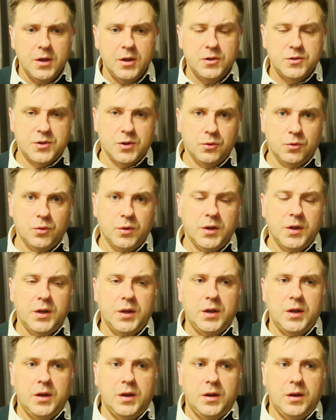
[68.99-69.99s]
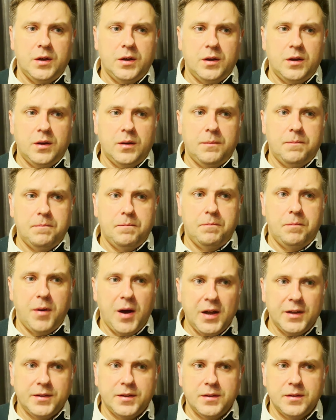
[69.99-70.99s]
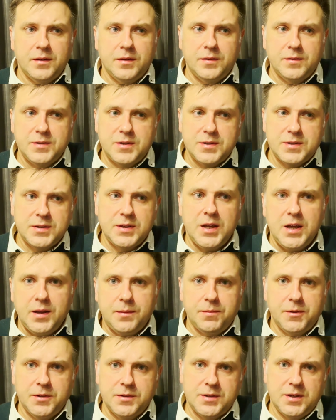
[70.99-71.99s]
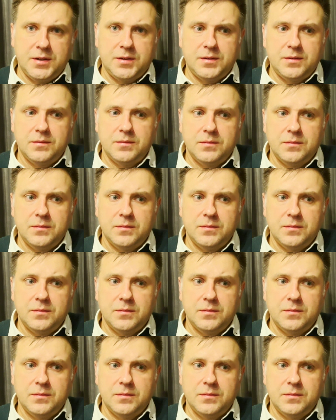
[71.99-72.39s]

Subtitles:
So, but the statement that